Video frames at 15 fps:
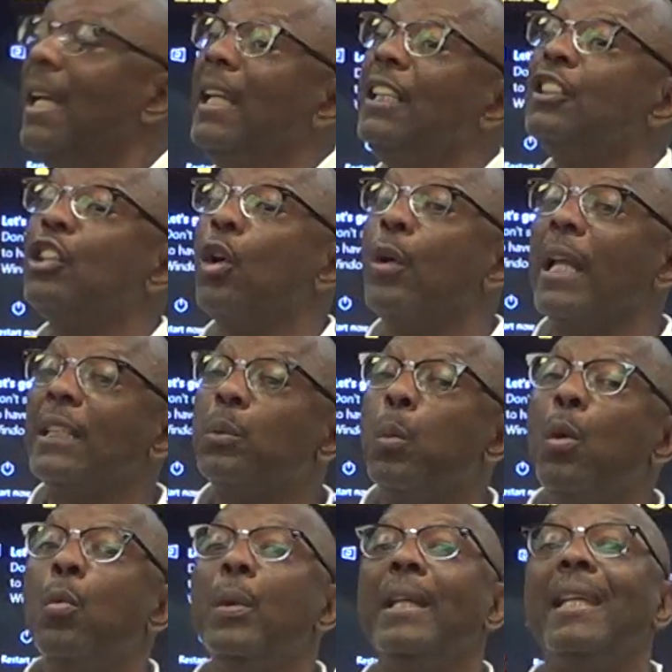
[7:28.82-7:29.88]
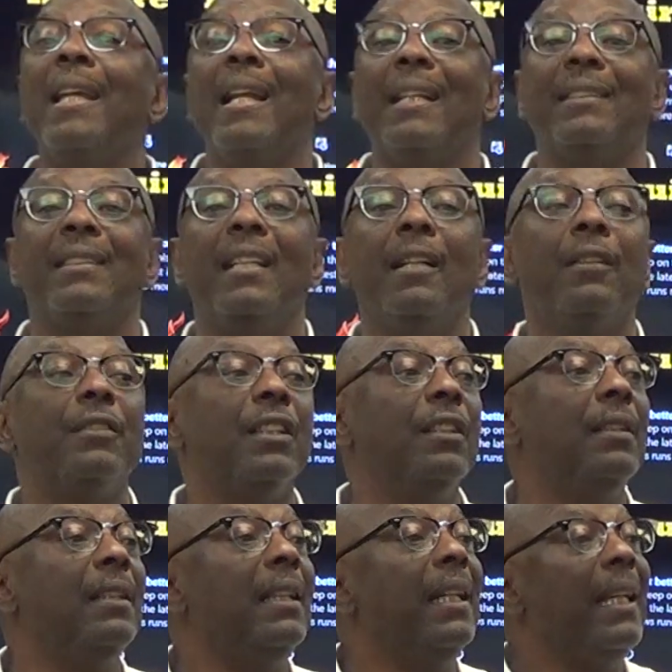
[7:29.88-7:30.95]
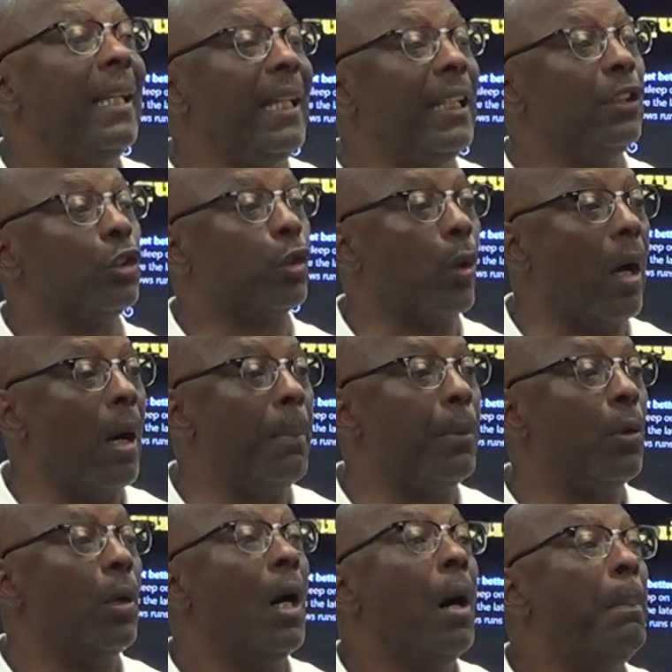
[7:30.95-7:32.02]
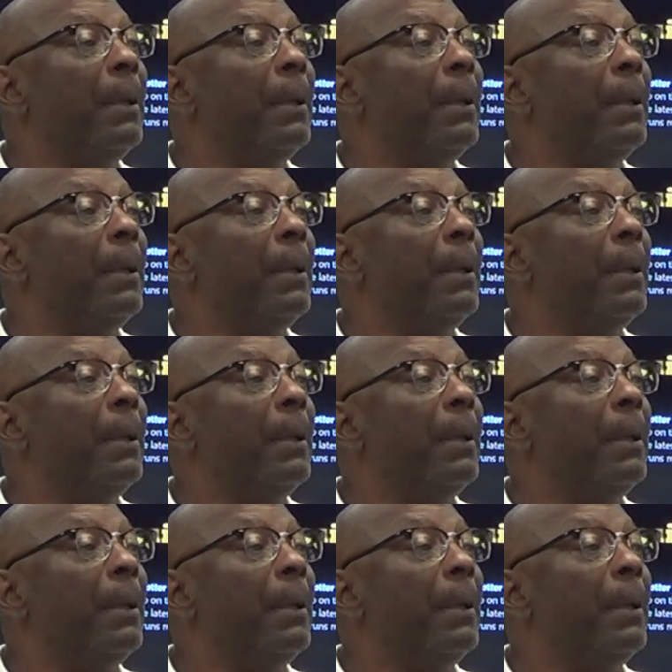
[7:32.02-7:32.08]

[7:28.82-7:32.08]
And so that's when we get ourselves in trouble.